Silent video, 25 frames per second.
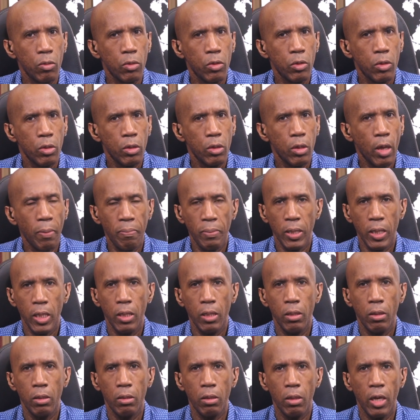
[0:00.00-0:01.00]
That
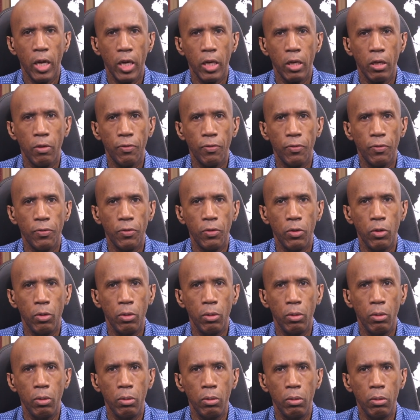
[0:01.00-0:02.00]
means that if
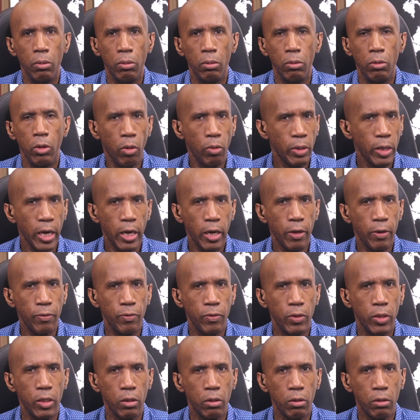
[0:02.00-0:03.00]
you don't have
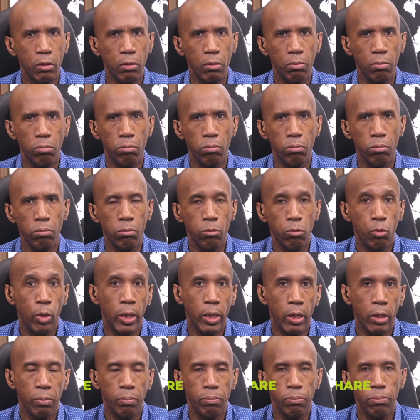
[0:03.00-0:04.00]
this,
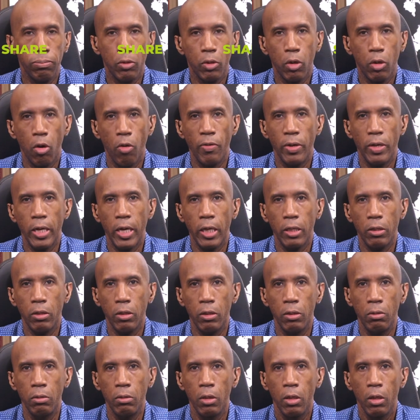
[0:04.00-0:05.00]
well,
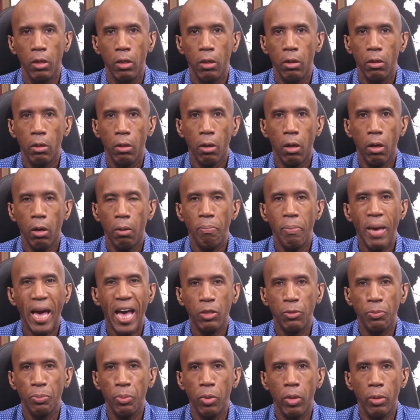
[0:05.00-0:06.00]
COVID-19
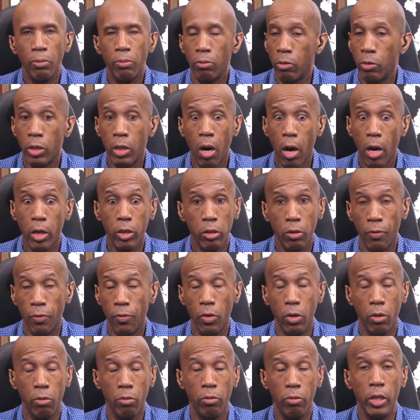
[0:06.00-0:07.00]
passport, regardless of
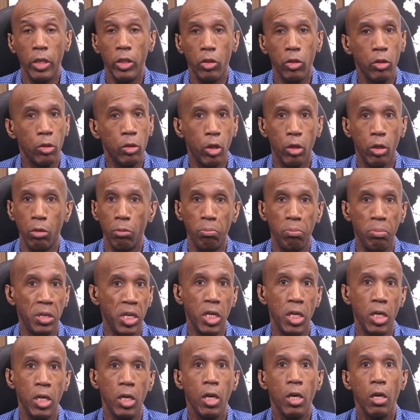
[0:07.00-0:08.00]
your reasons, it can
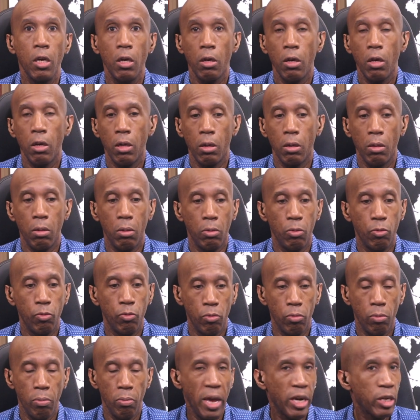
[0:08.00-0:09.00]
be
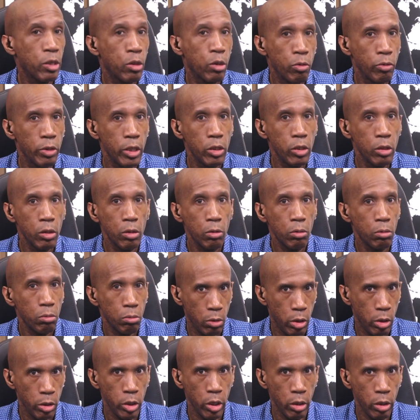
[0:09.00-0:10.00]
medical reasons,
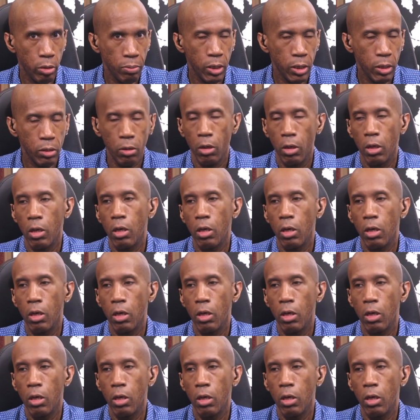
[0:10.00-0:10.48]
legitimate.